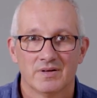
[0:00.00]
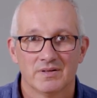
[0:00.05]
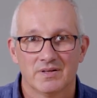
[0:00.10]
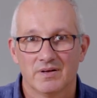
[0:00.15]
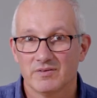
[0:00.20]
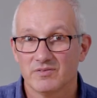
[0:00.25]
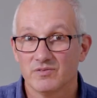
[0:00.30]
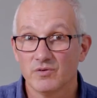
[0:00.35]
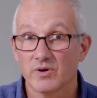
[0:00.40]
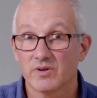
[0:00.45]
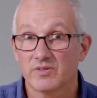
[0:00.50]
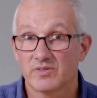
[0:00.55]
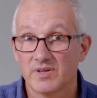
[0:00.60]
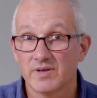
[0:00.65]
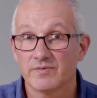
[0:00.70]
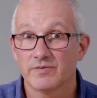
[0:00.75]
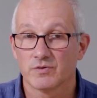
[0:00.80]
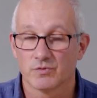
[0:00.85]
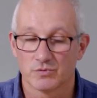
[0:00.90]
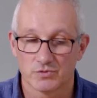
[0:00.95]
Now it's not a
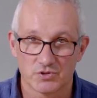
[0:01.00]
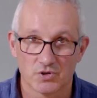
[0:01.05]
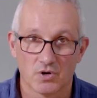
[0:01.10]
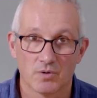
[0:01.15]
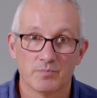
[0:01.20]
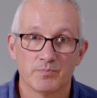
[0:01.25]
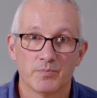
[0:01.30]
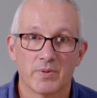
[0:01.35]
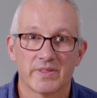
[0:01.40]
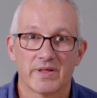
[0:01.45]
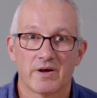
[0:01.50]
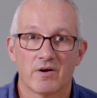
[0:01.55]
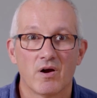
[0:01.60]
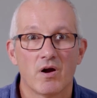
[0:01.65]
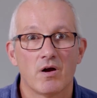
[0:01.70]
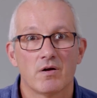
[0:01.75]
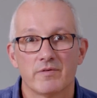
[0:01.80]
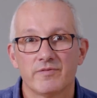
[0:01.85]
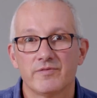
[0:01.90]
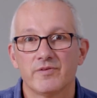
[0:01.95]
difficult job, but there
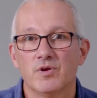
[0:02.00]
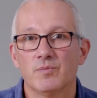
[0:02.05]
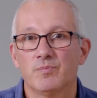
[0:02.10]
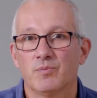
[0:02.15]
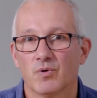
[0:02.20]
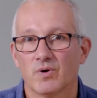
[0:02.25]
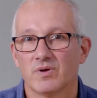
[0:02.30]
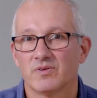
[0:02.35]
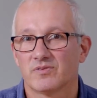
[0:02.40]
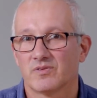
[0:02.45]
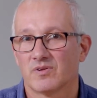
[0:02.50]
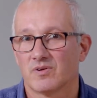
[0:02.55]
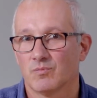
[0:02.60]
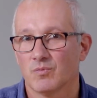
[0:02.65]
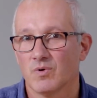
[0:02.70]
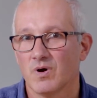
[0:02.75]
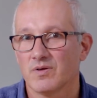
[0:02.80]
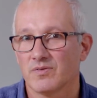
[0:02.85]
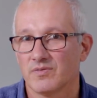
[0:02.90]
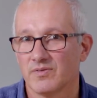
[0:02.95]
are a few points that are
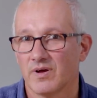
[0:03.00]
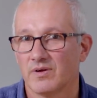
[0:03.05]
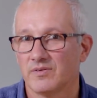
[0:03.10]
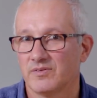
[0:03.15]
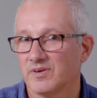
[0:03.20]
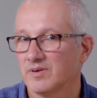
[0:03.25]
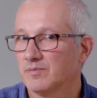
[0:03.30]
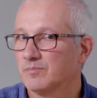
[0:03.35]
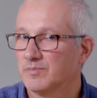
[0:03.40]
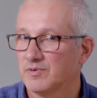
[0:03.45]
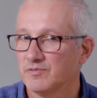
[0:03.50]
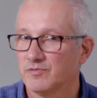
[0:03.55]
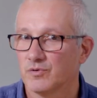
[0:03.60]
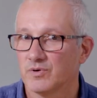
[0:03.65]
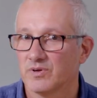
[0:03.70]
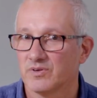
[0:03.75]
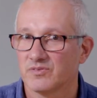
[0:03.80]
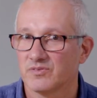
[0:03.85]
worth noting before you